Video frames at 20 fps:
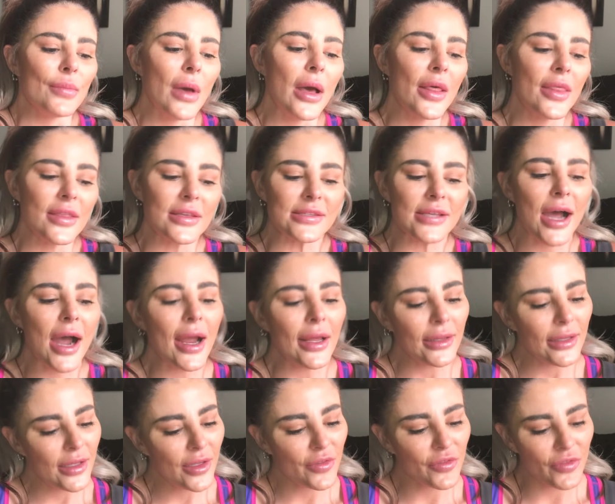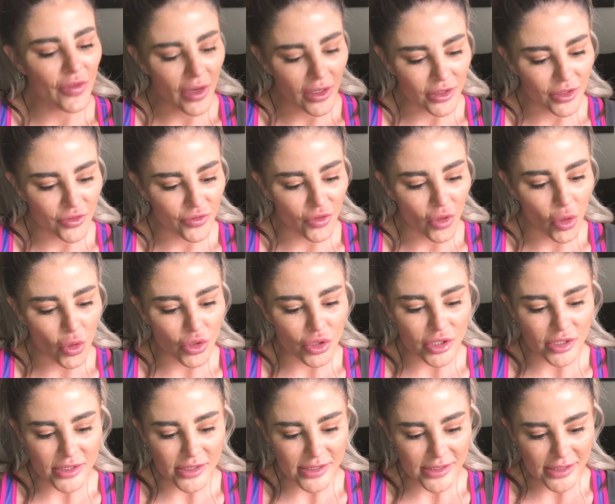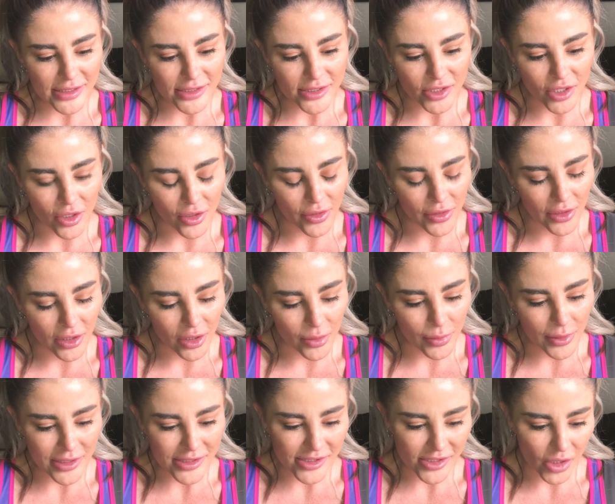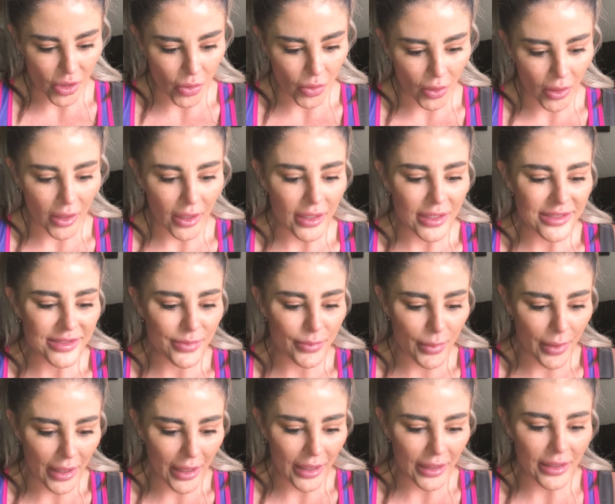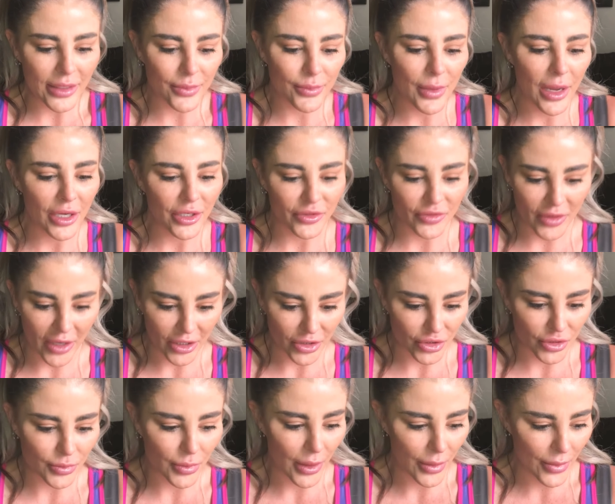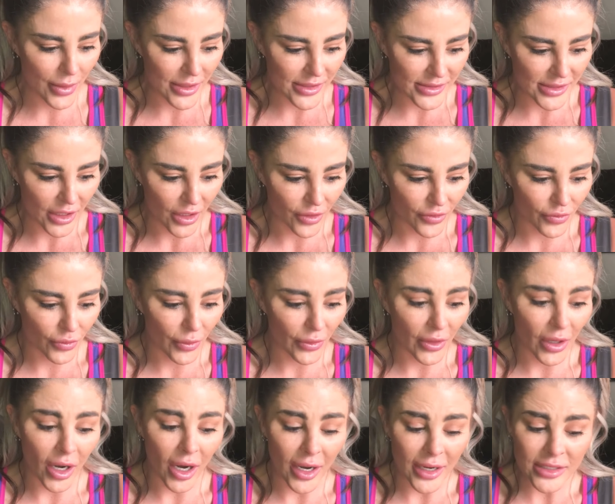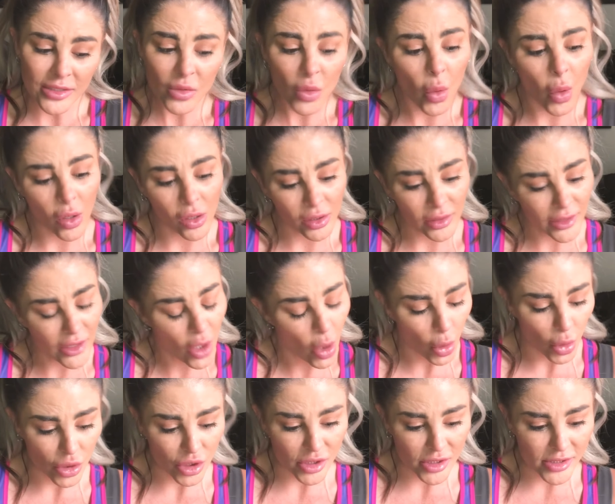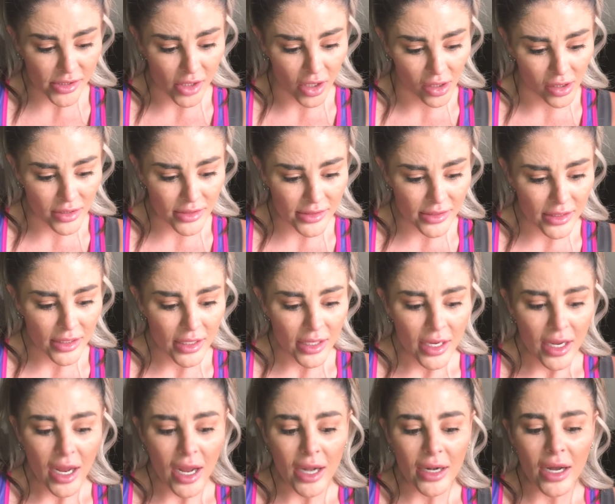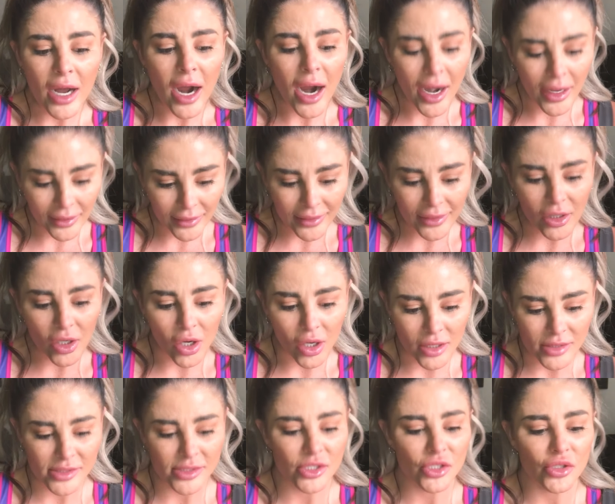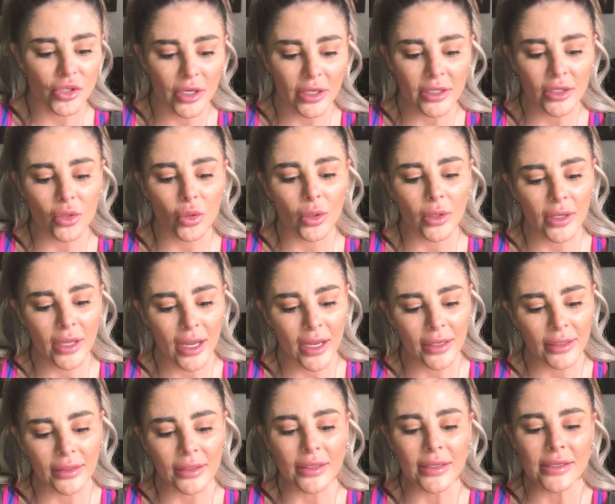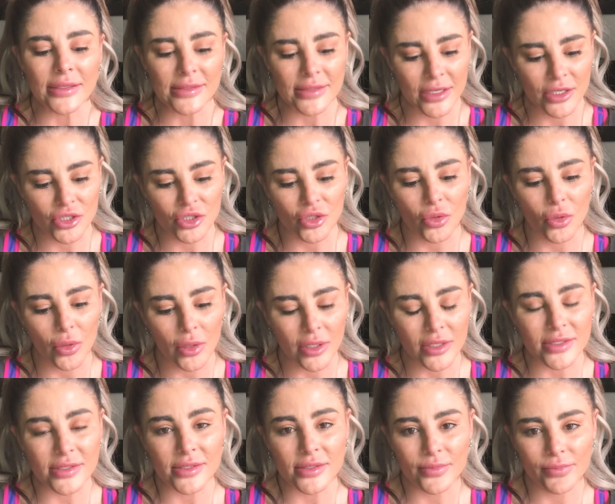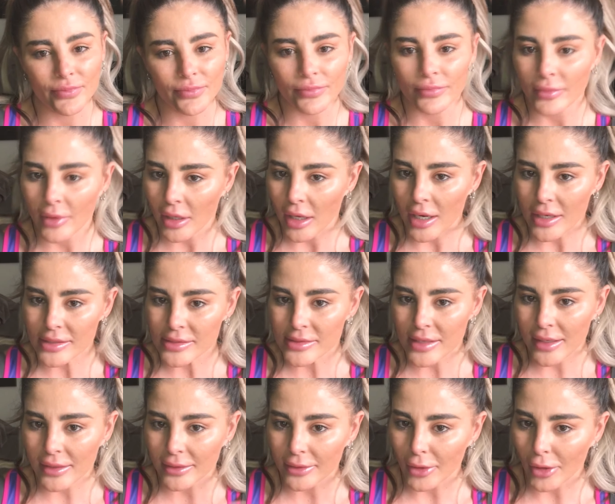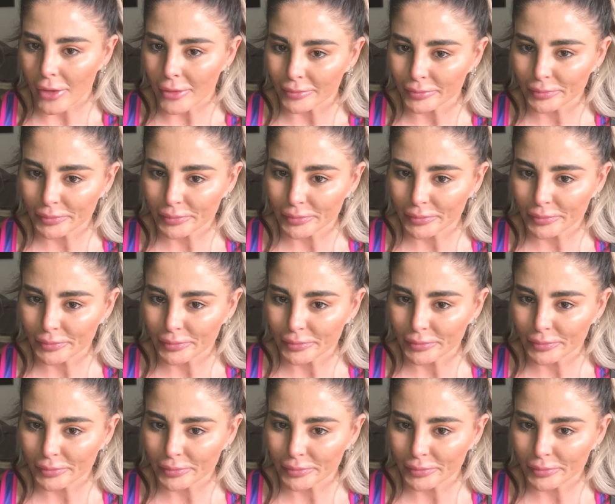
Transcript: this highly effective ocean sea salt therapy soak is made and manufactured by myself with the highest quality ocean salts and highly concentrated organic essential oils that I decided on.